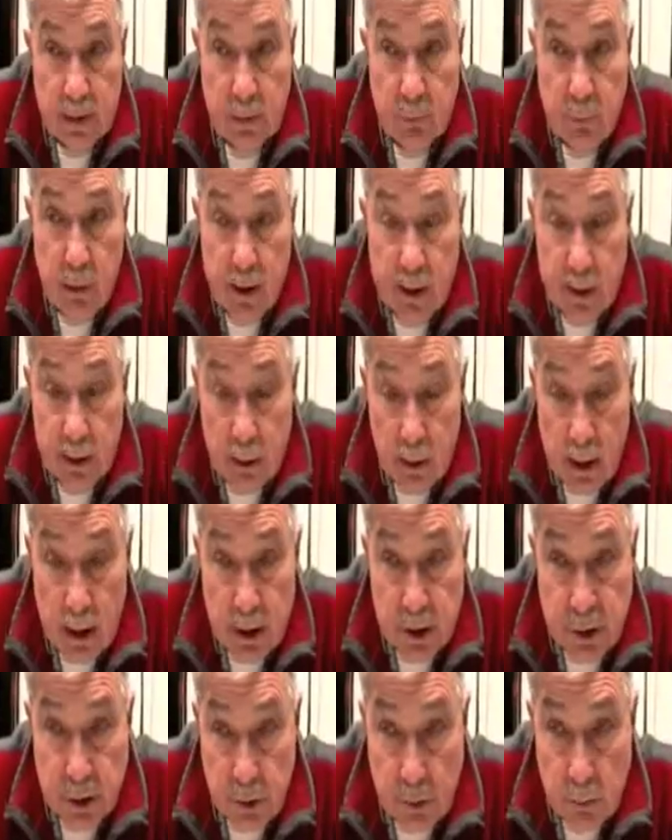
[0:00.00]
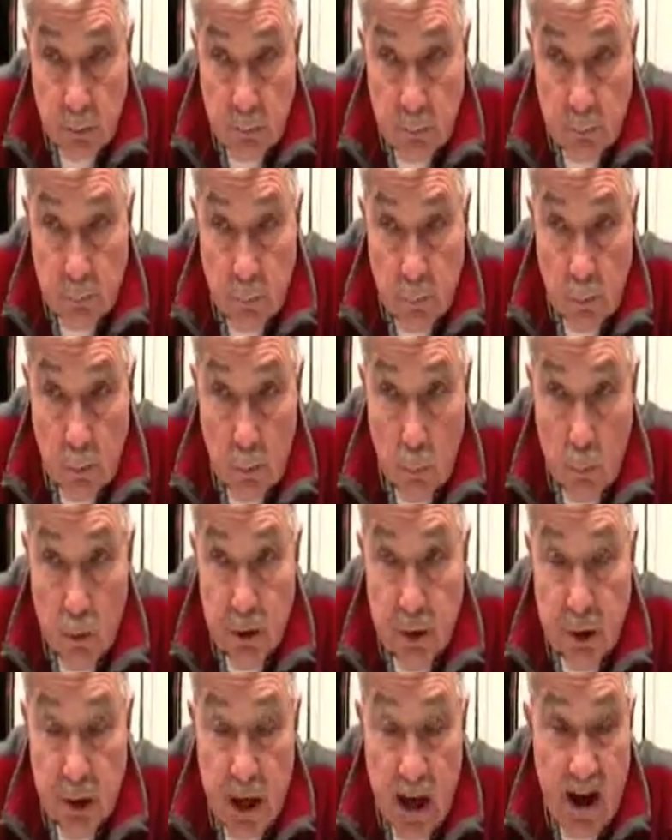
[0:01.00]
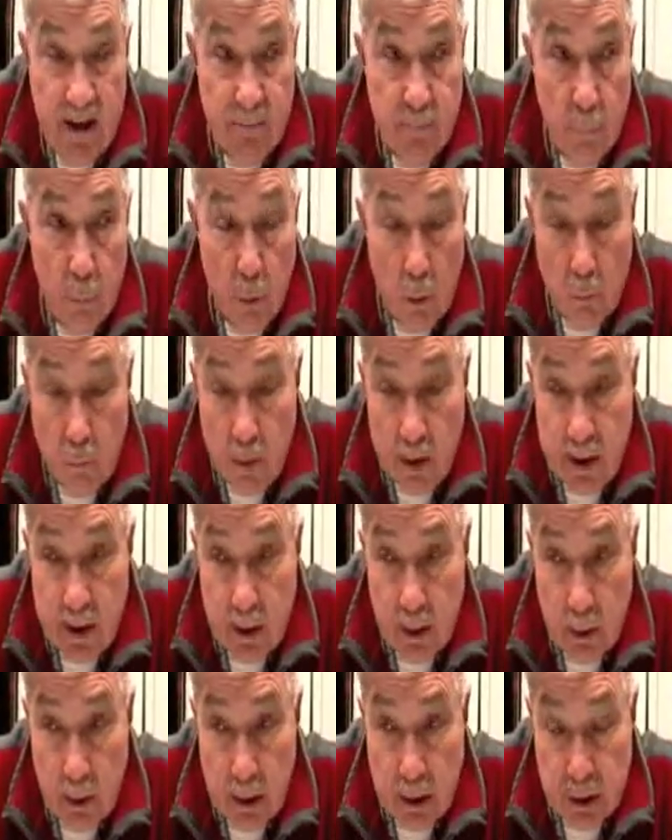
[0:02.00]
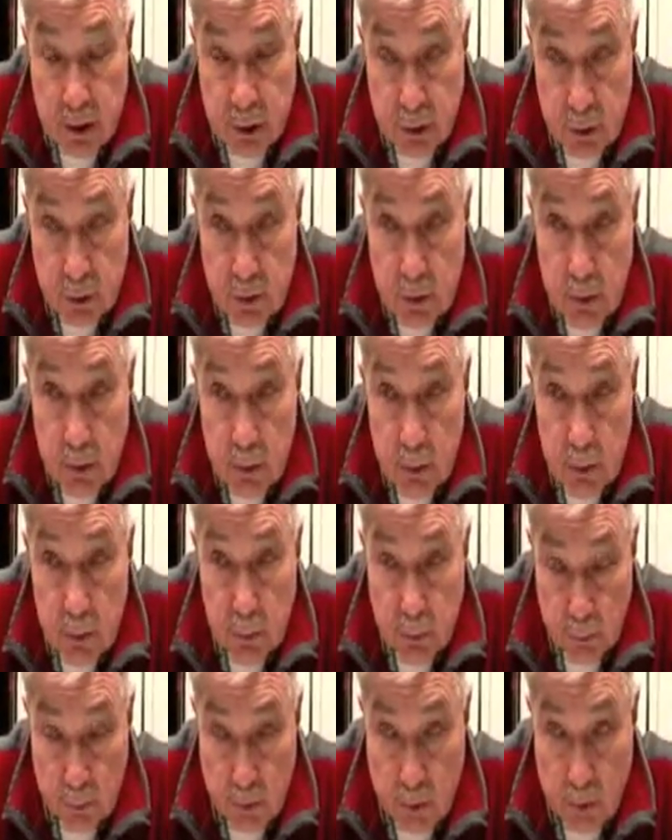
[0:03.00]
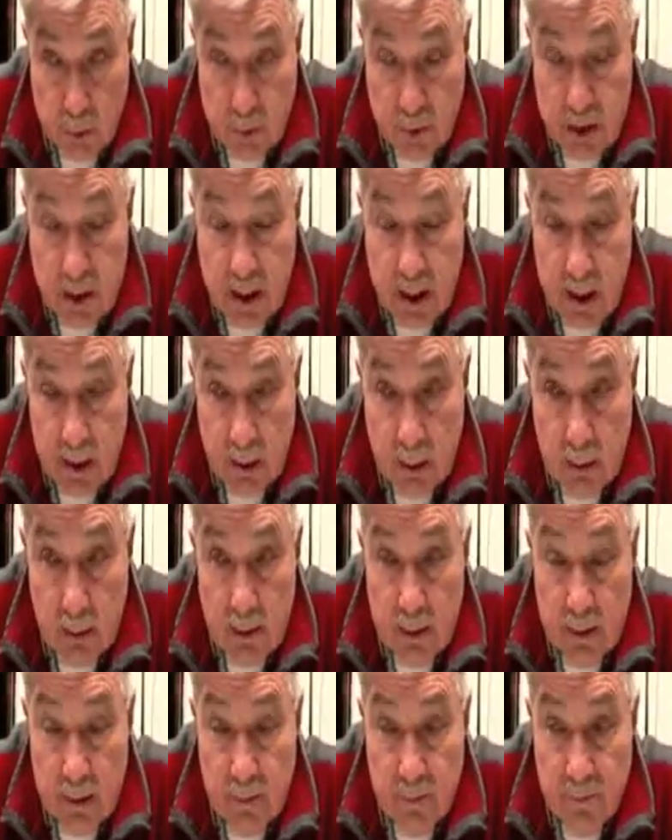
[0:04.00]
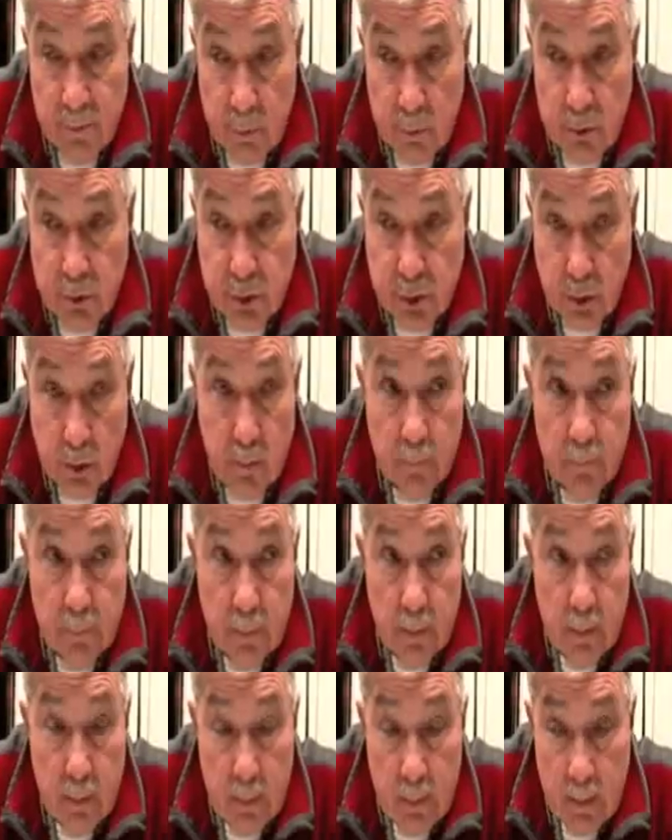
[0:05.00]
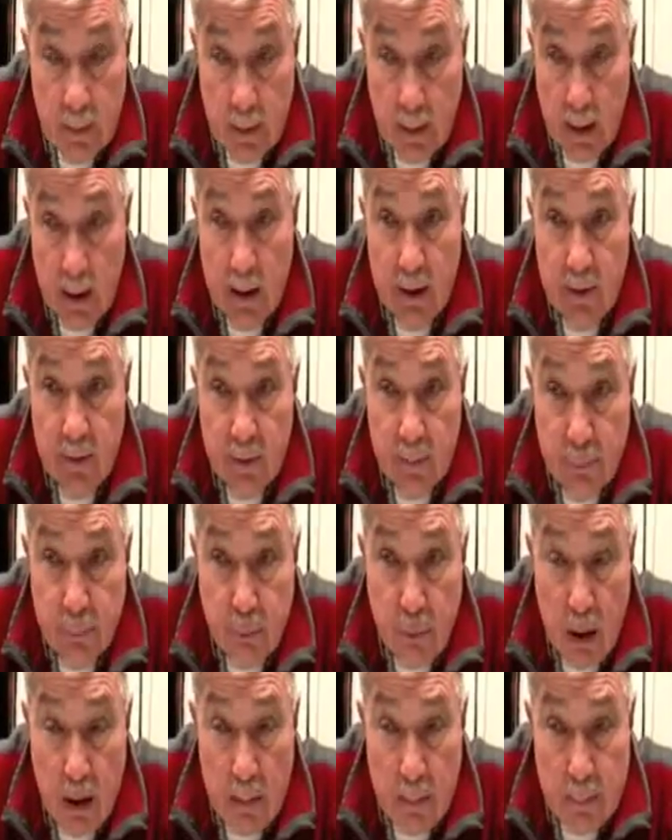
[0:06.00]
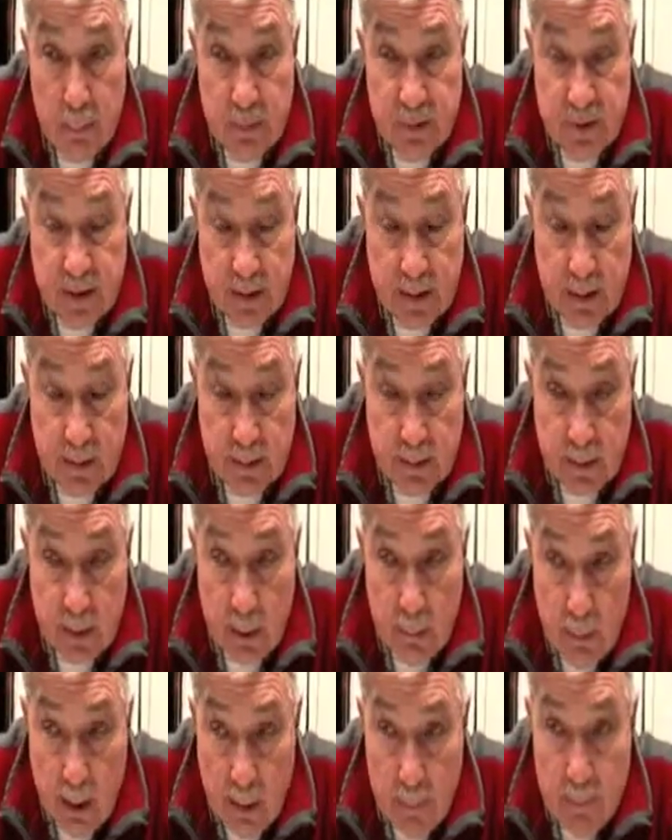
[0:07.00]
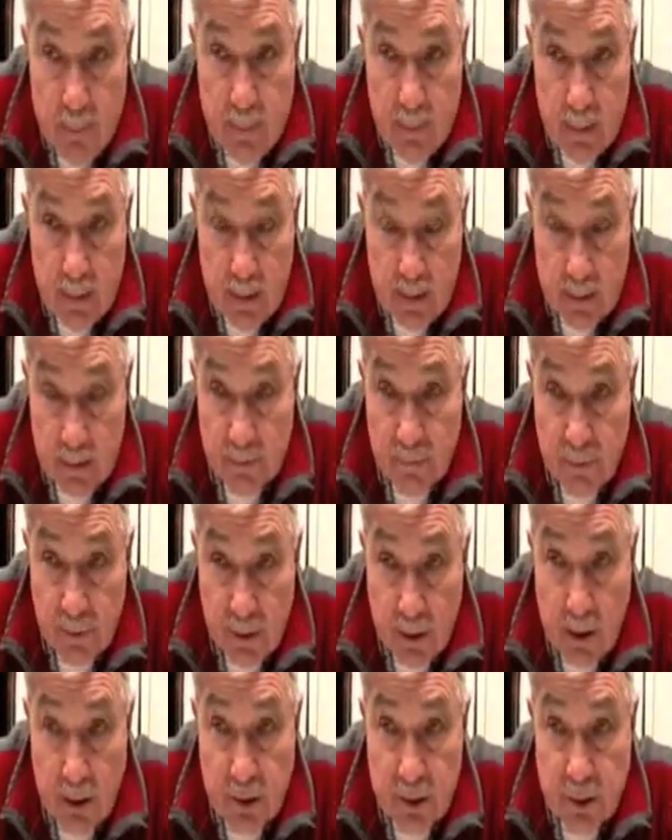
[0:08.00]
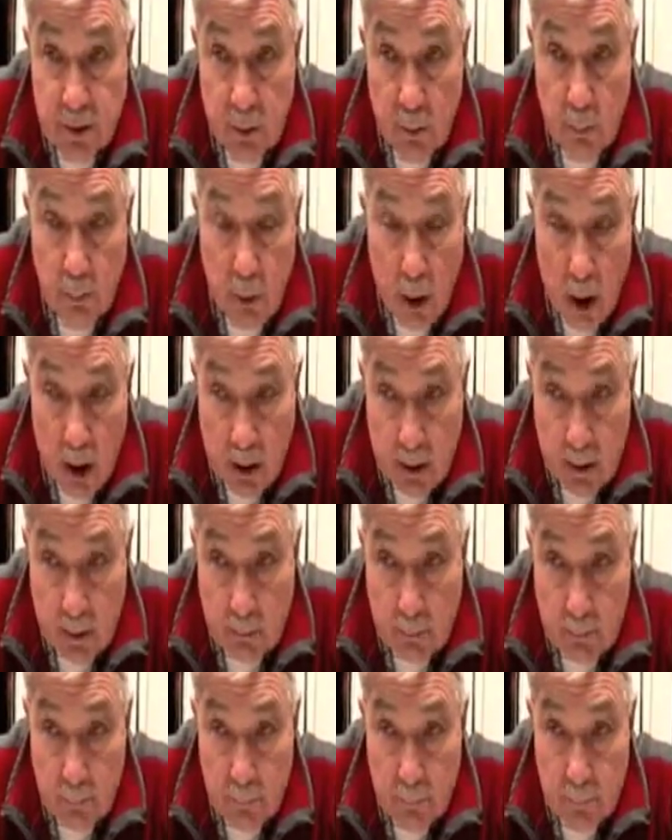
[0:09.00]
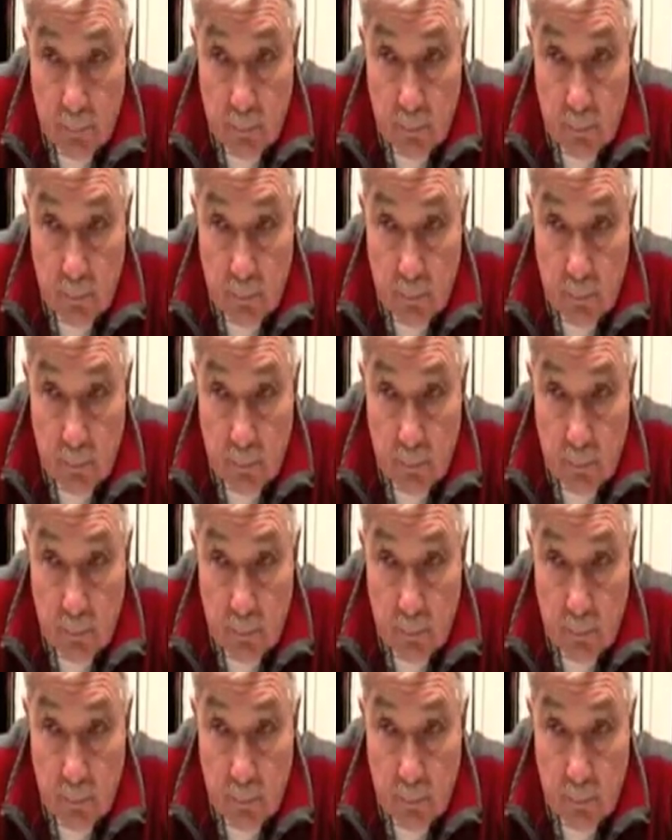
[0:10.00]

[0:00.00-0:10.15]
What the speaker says: deregulation. We should have more regulation to curtail in the future any of the problems that can come up in the financial market.